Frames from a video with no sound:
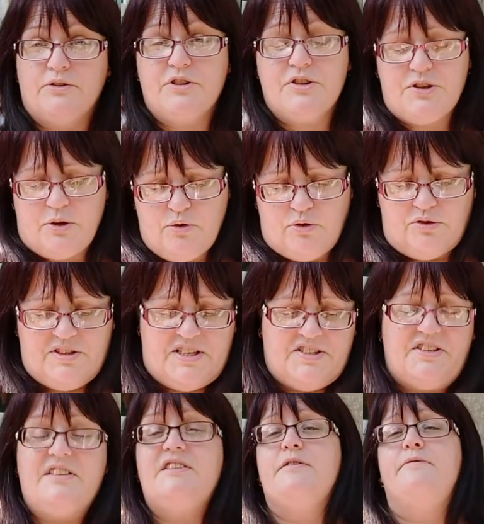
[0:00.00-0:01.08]
to social
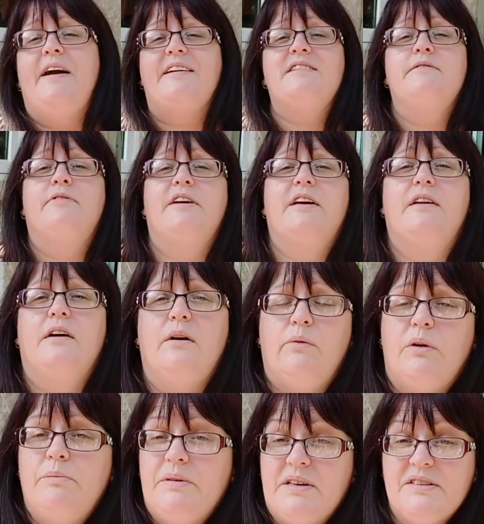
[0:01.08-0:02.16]
distance effectively in
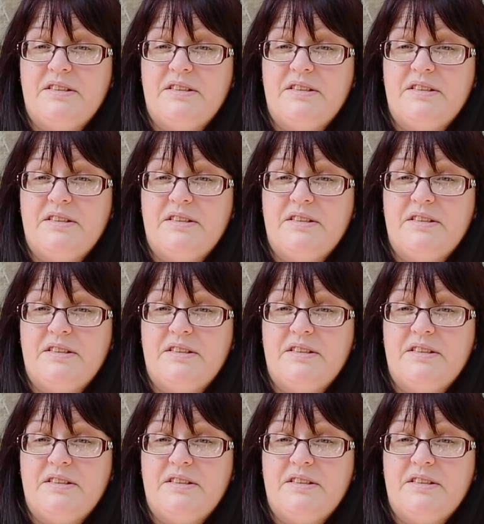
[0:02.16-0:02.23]
R1 because